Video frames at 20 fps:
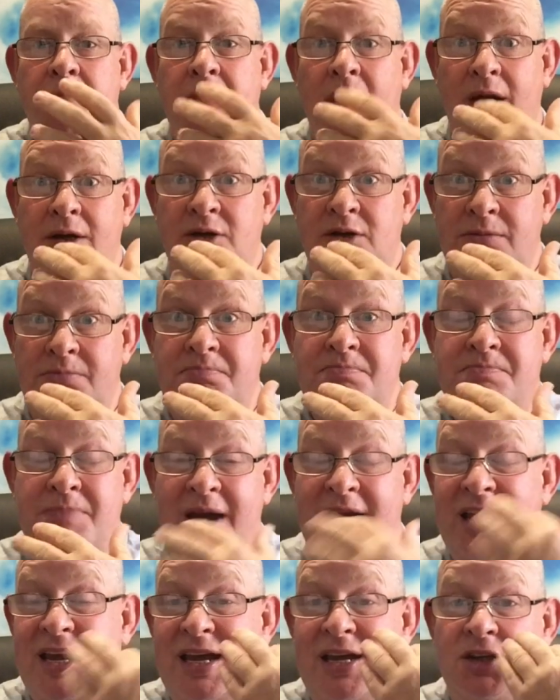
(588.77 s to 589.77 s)
But
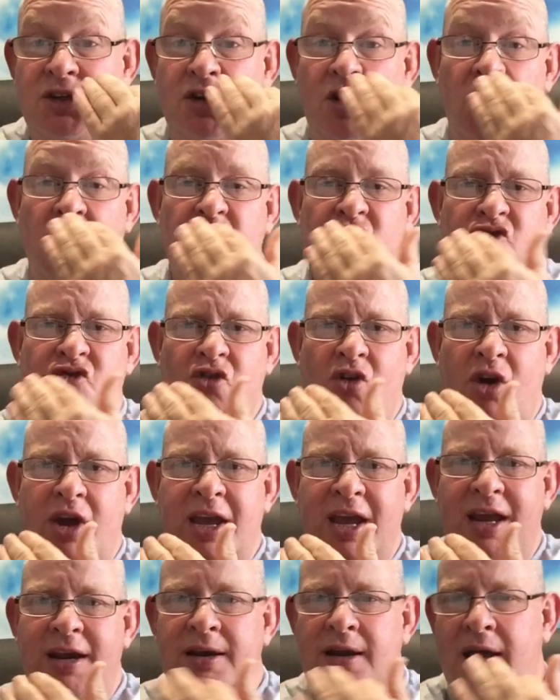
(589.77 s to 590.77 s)
it is dry
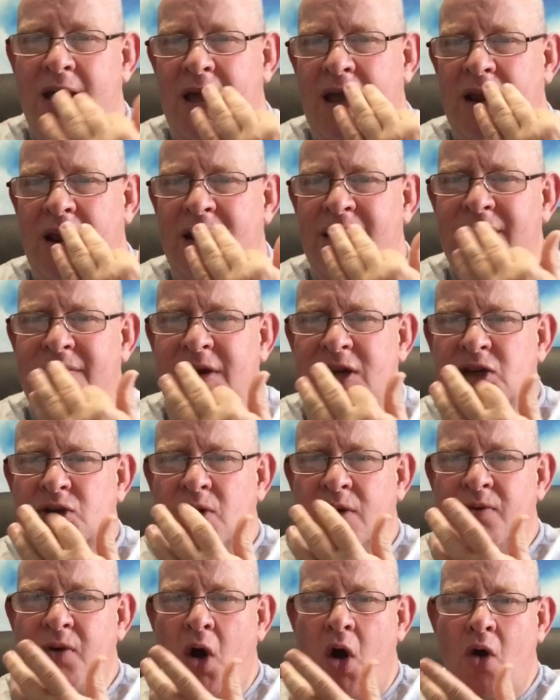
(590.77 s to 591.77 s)
in, and a lovely
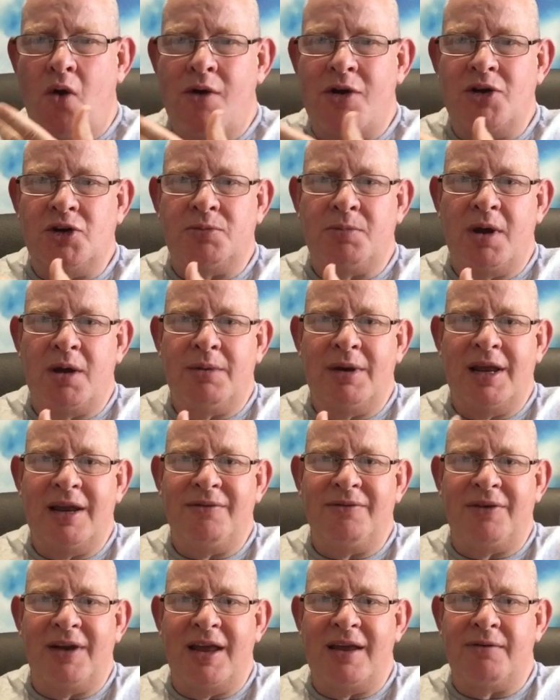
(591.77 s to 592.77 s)
sort of orange
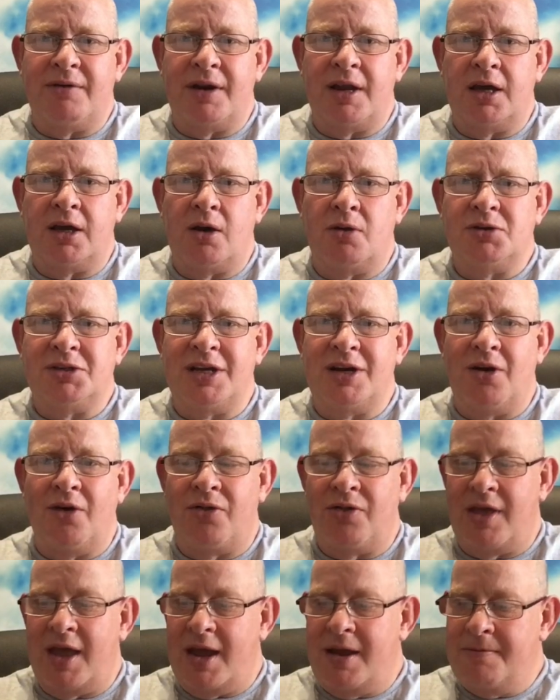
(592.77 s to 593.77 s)
marmalade flavour that goes in
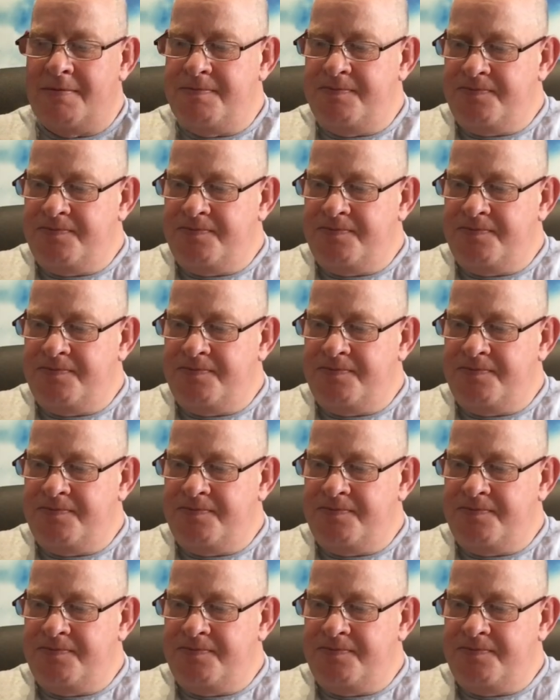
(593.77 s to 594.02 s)
on there.